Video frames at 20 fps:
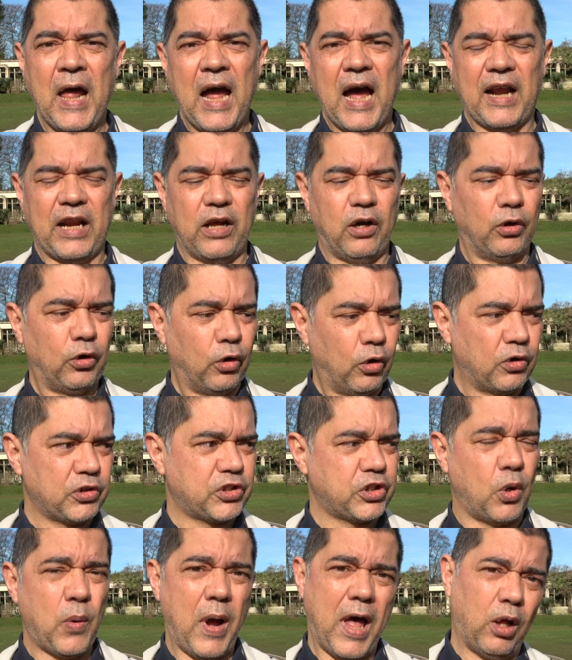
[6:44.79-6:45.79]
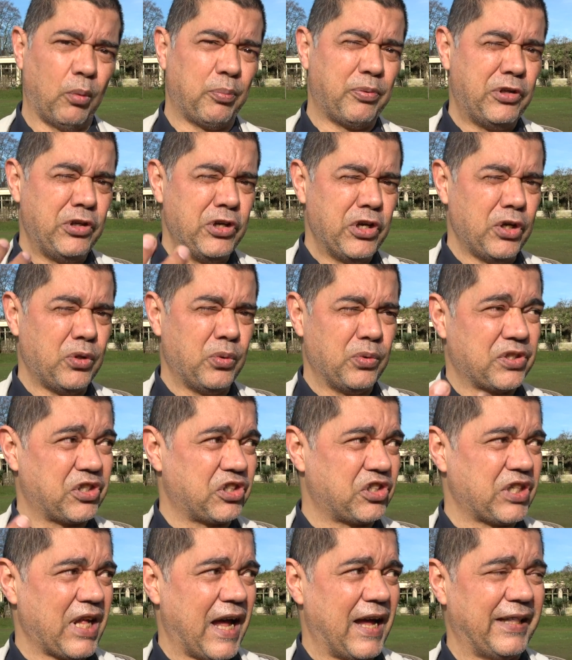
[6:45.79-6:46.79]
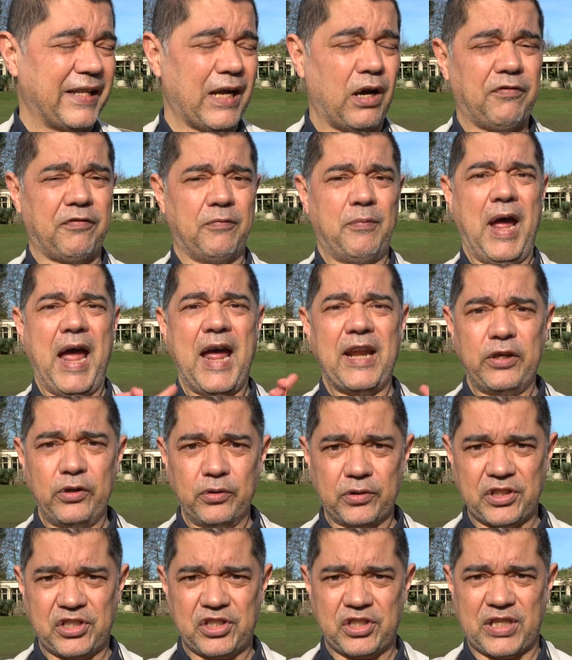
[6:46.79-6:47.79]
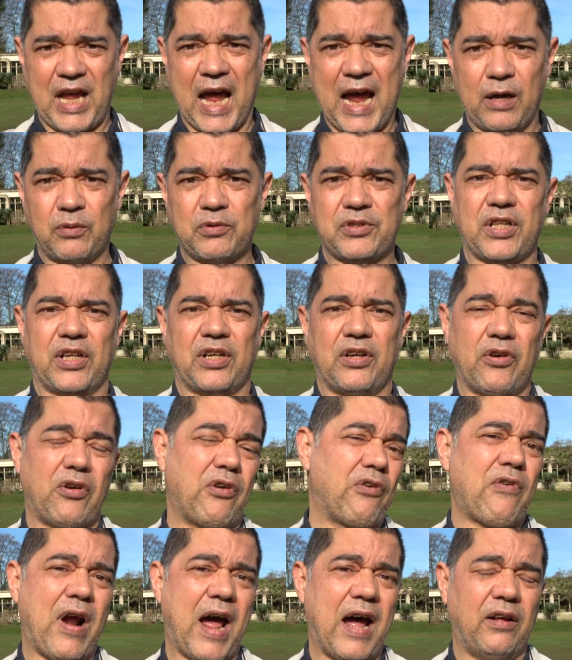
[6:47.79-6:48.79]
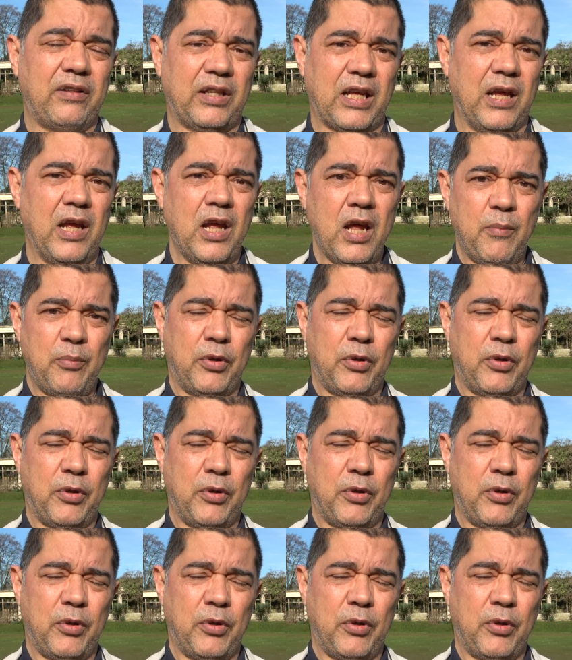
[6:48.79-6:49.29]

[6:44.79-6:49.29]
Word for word: and it will also help you to stand out from any other sounds that are around it